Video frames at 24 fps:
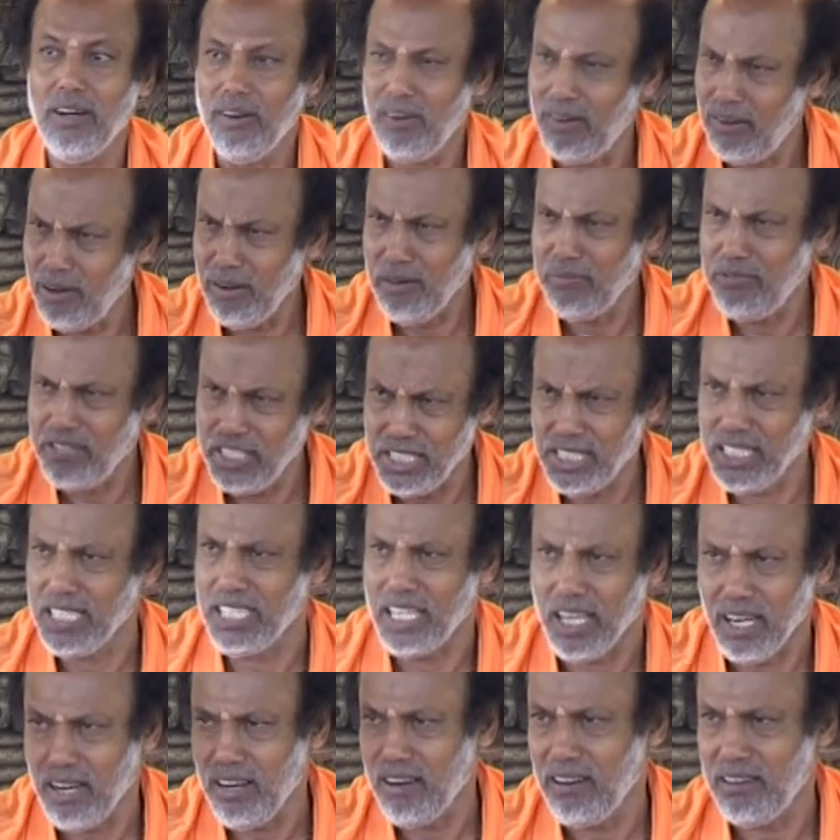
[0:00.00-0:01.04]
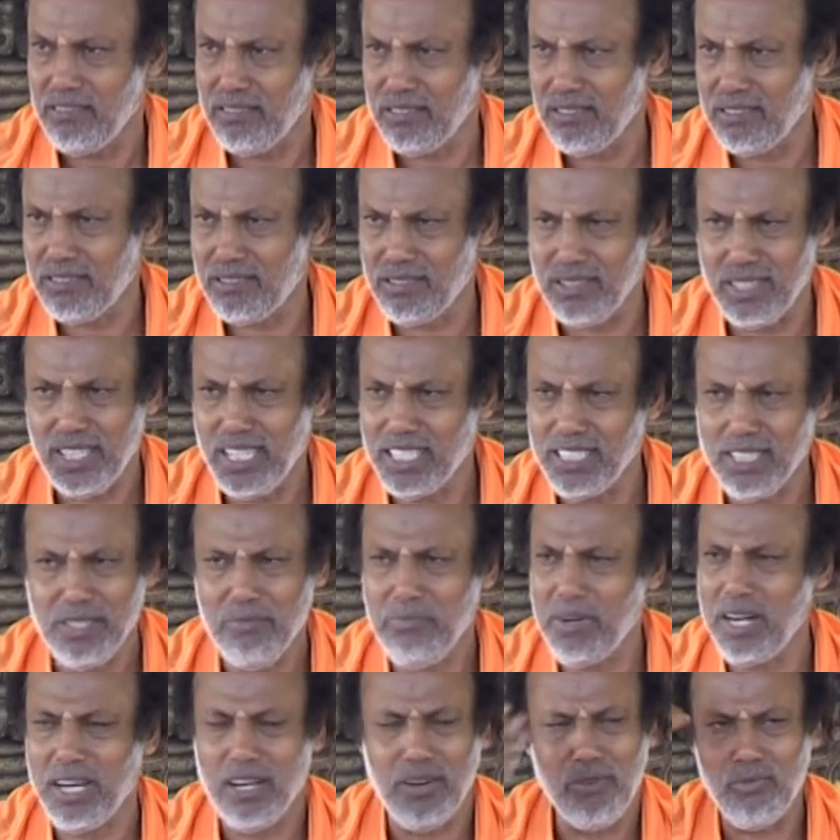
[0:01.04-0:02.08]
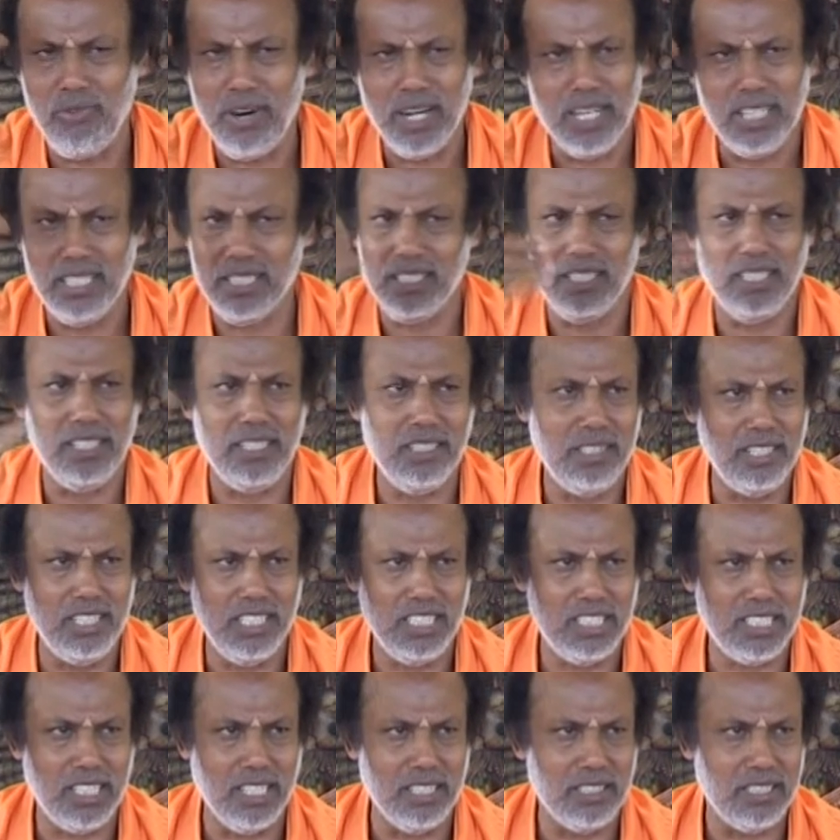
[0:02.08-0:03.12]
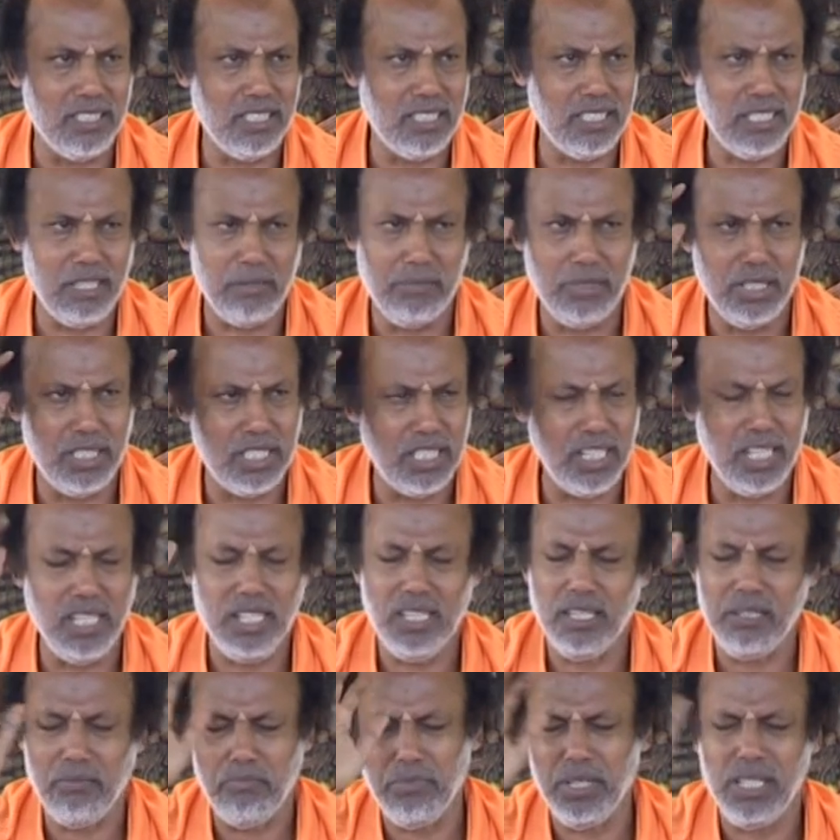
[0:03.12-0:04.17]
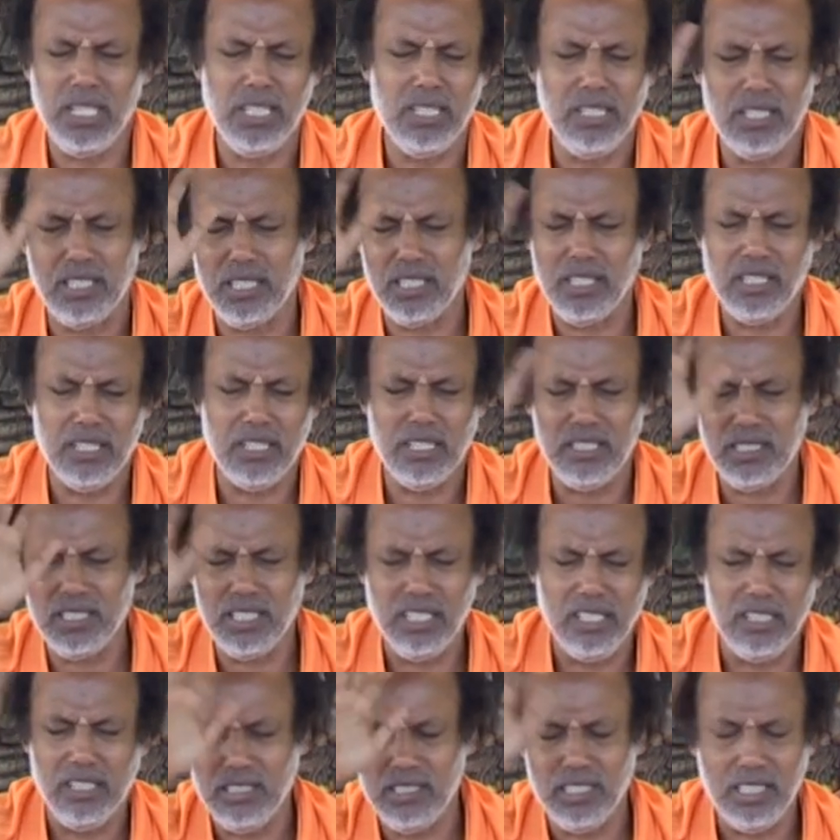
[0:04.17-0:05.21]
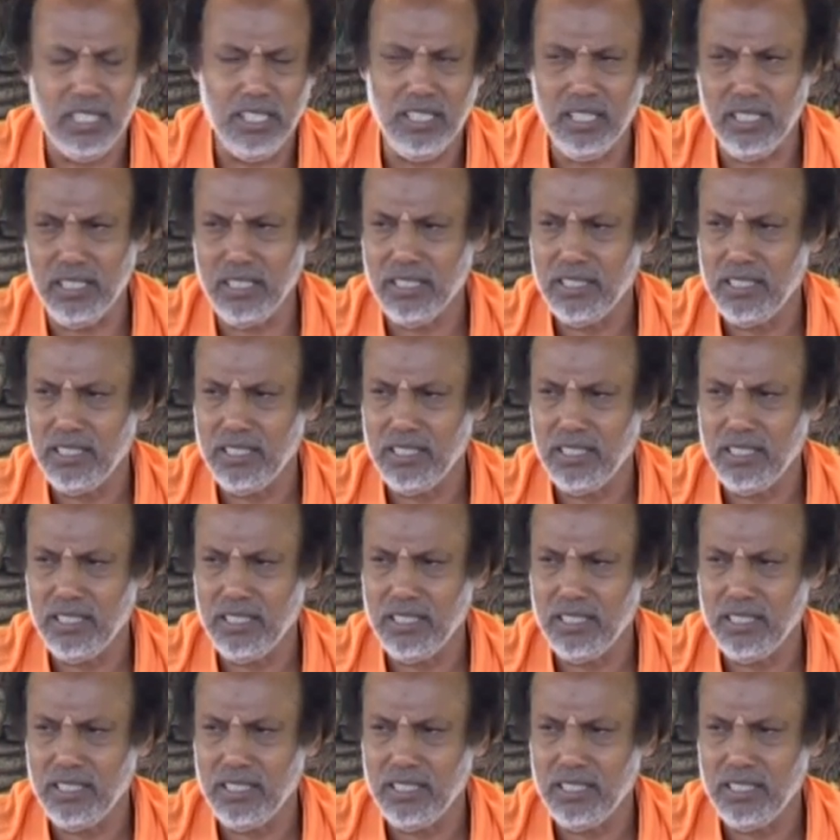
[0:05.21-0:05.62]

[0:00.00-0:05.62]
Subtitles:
all physical, so it doesn't matter what is the distance. It can be trillion, billion, trillion, jillion, jillion.